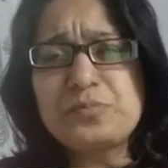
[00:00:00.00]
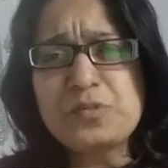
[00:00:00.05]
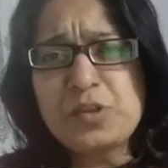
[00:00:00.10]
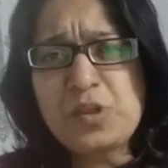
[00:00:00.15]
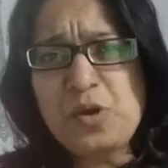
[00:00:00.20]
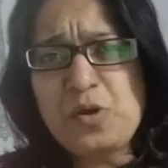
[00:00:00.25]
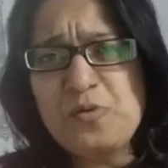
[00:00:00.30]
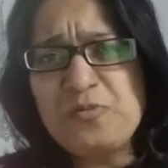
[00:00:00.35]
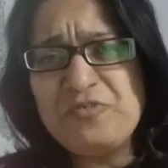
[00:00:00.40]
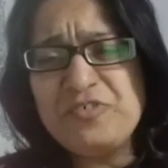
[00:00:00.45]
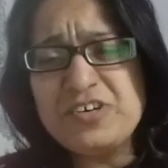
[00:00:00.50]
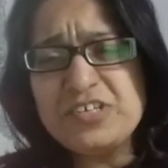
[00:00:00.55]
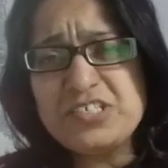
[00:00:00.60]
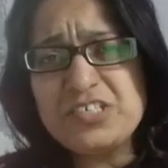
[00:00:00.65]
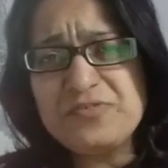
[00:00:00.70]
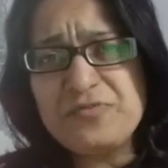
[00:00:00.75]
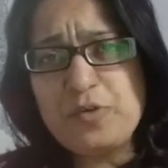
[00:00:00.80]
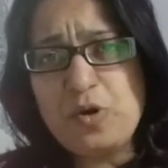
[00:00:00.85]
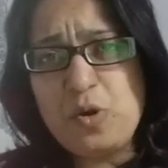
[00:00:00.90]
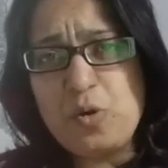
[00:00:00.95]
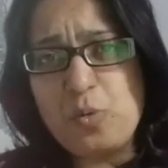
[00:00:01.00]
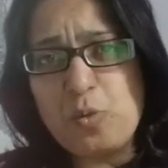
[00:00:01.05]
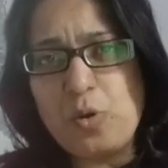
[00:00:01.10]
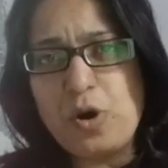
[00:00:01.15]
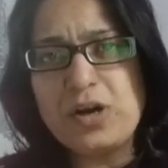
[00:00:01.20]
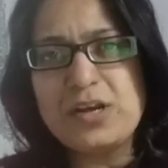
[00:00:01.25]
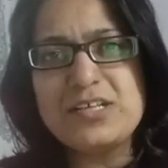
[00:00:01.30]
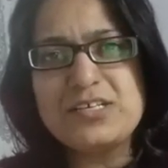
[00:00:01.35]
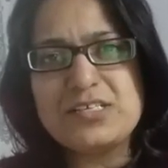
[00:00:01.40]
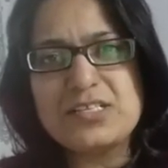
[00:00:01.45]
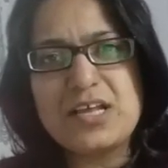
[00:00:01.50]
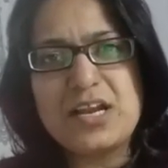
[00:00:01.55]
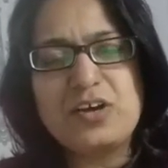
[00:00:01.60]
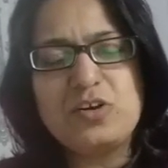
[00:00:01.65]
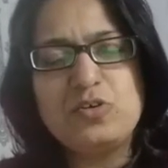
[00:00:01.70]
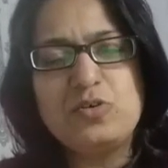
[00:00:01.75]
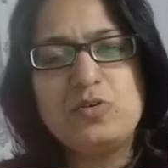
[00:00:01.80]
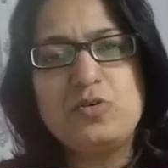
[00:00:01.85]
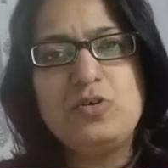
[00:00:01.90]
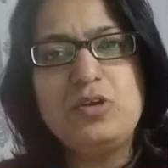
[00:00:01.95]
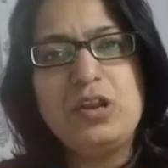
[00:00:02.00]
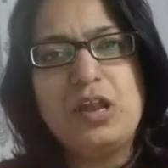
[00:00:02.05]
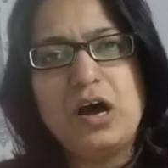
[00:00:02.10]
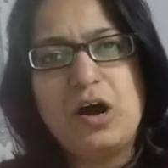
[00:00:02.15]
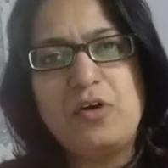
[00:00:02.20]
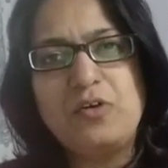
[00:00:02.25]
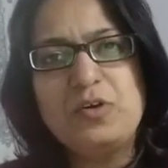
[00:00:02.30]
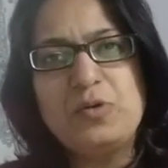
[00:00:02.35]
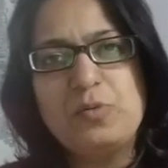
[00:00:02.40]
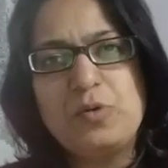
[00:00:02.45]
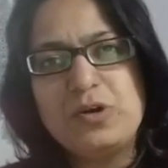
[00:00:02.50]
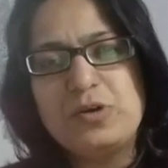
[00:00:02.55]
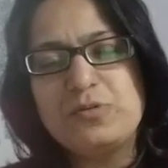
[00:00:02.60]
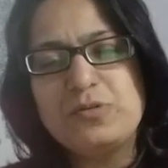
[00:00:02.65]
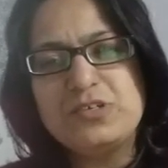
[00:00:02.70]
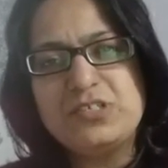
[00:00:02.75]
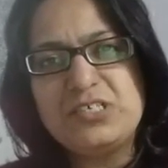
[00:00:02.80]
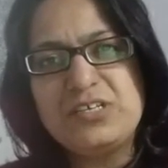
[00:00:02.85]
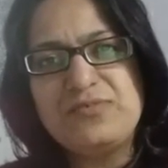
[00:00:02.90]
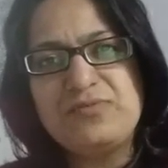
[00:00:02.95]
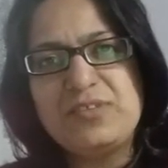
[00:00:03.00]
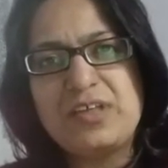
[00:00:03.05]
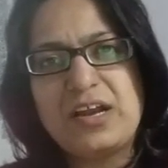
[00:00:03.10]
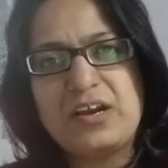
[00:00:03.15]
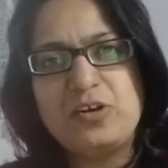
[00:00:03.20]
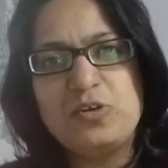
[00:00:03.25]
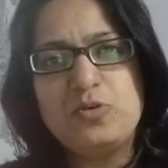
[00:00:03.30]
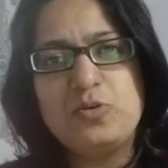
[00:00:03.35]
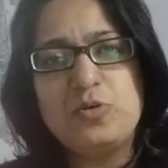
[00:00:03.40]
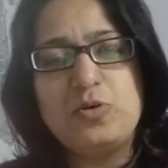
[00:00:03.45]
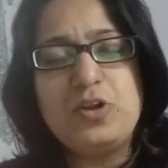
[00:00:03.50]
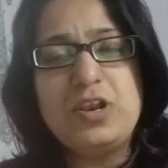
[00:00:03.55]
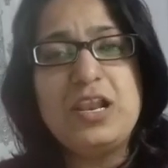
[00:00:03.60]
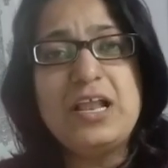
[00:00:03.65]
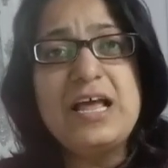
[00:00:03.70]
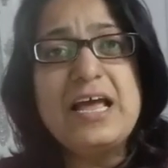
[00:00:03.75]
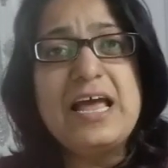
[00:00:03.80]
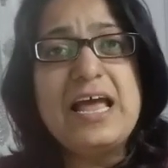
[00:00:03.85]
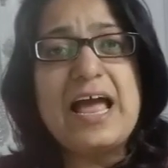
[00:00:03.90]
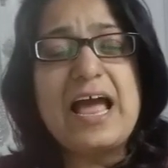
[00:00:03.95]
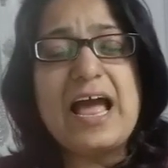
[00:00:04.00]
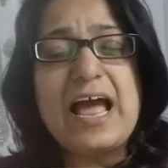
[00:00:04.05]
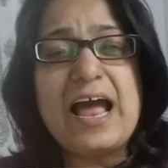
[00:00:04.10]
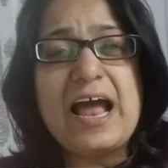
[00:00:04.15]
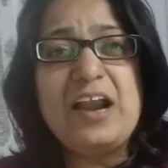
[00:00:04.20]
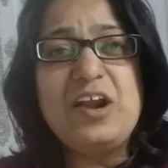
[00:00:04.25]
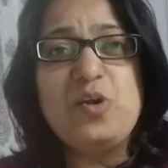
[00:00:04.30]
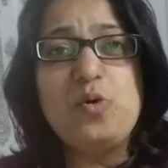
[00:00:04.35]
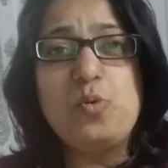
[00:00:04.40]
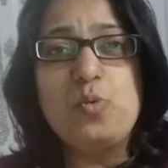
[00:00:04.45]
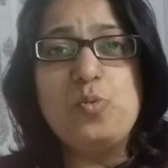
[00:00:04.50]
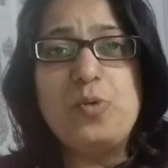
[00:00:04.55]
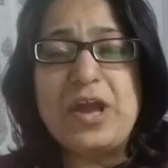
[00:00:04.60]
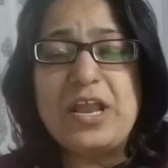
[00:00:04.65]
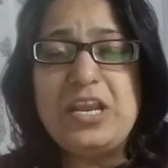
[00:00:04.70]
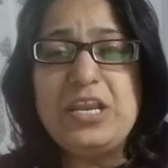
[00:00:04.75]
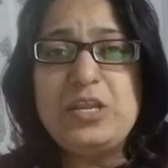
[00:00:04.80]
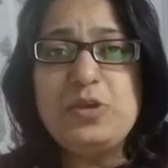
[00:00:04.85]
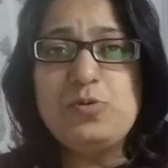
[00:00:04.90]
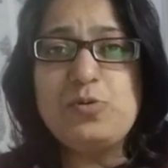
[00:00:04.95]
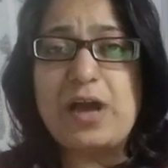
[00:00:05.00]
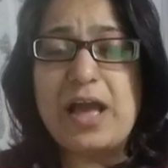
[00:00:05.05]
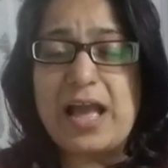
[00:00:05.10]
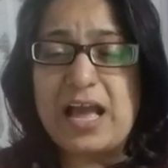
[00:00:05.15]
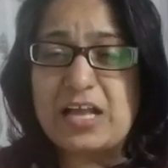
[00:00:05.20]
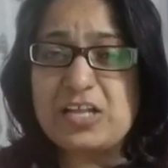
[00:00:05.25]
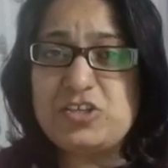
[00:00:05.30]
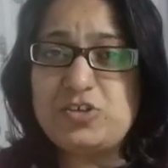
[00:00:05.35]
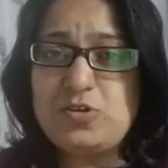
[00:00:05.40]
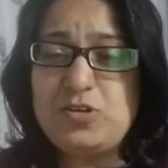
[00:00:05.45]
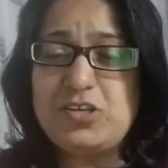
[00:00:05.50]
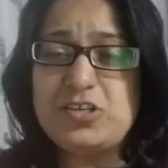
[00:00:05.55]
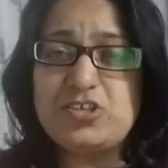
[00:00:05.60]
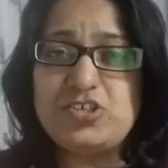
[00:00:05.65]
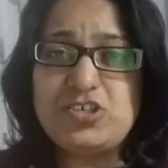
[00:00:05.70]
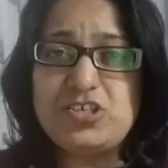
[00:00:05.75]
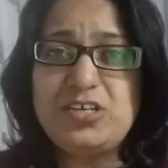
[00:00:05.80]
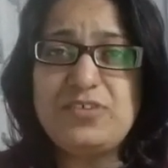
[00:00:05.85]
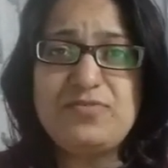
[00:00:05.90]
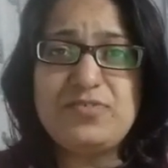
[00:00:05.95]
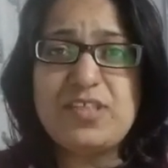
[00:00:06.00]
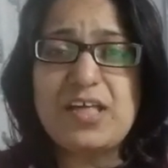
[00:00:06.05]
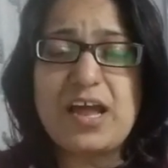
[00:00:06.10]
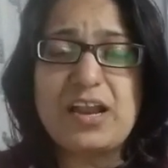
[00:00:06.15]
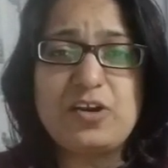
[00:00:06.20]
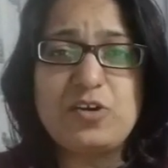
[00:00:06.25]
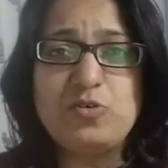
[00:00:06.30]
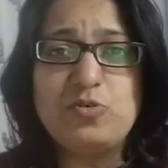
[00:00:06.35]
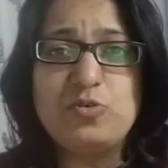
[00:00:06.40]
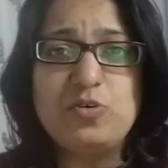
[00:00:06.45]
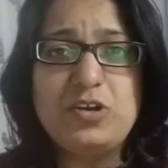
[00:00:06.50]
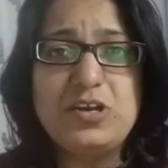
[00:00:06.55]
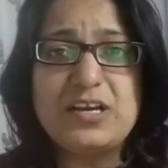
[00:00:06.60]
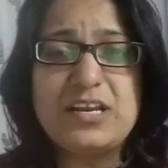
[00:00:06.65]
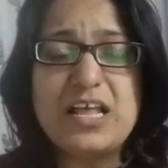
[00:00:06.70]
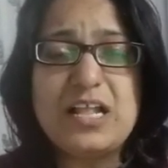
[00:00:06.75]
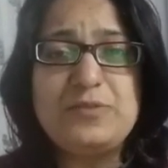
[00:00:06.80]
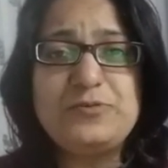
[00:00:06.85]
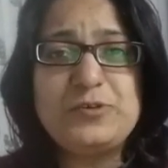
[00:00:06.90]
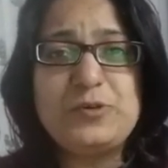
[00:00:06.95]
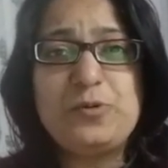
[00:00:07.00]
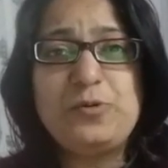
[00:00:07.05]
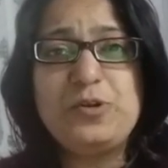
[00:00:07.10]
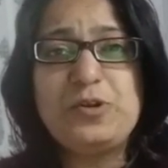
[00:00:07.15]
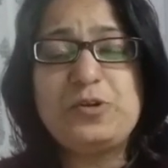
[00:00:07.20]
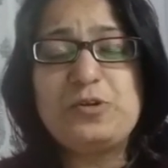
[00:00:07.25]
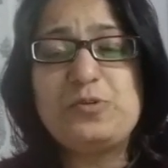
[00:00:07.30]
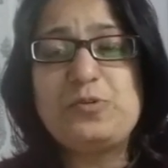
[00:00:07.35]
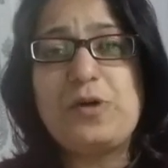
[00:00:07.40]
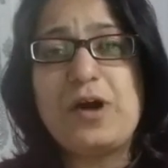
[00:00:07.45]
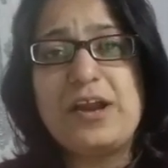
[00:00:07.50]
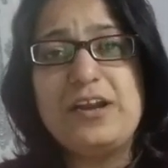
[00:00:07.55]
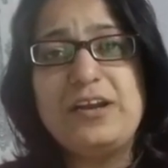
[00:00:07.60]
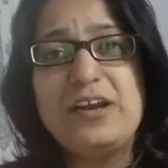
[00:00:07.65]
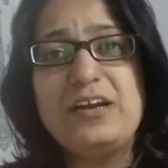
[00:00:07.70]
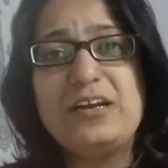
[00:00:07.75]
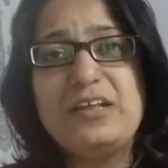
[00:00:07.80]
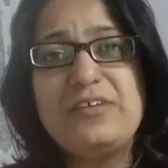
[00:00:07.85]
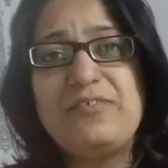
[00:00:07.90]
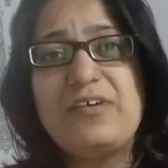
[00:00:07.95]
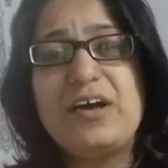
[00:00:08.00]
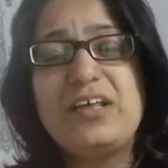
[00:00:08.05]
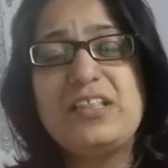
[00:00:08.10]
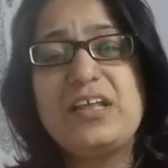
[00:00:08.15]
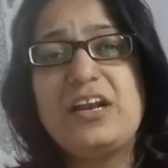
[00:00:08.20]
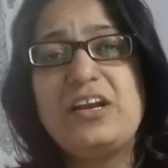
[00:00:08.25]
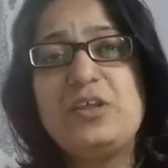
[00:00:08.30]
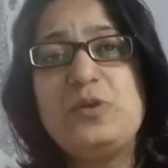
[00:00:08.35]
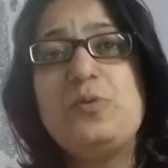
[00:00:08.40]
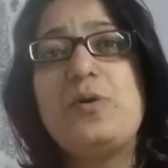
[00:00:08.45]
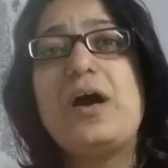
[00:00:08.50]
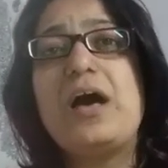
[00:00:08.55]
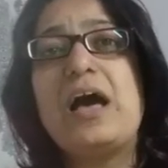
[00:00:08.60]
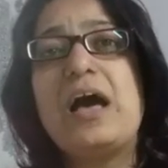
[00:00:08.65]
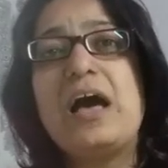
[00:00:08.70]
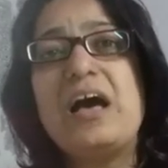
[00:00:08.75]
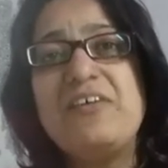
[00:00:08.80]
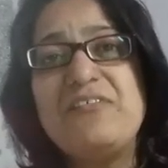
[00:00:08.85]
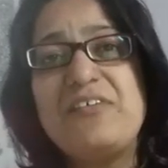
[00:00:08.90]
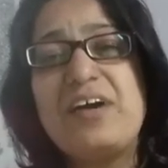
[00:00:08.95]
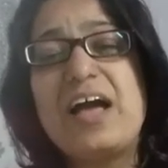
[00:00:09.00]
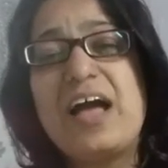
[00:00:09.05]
First of all, what is that goal, how you want to achieve that goal, and when you actually achieve that goal, it helps you to identify that you have